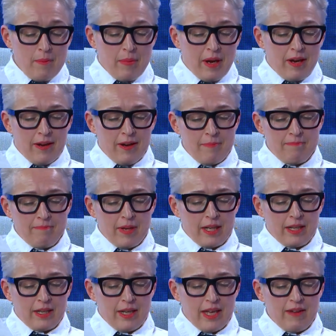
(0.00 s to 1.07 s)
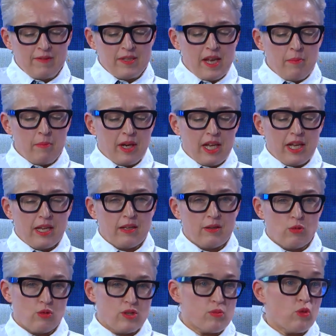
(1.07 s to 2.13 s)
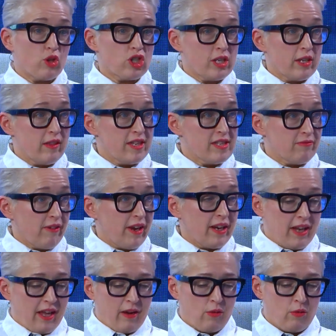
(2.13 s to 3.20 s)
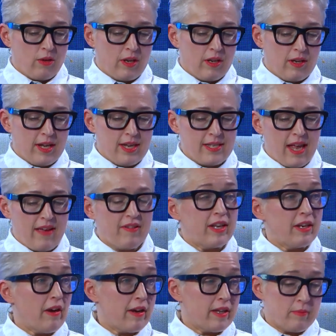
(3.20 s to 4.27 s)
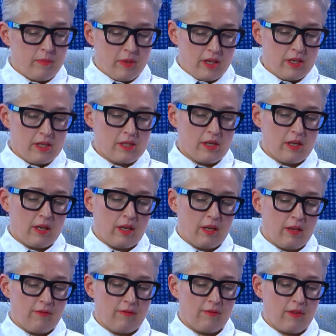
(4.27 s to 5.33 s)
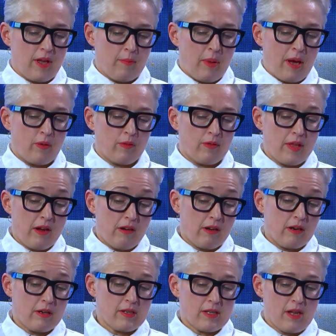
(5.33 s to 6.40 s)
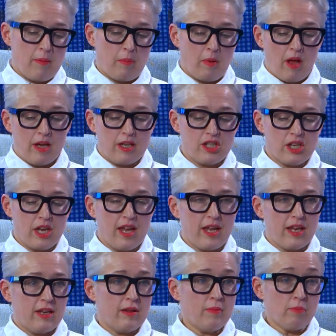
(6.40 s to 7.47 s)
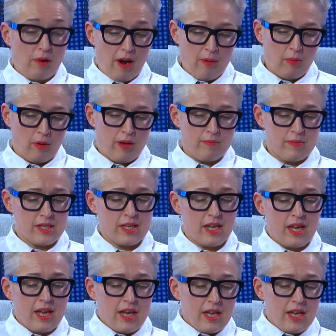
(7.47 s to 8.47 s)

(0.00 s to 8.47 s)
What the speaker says: But if somebody who is watching this right now is having nightmares about their supply chain problems,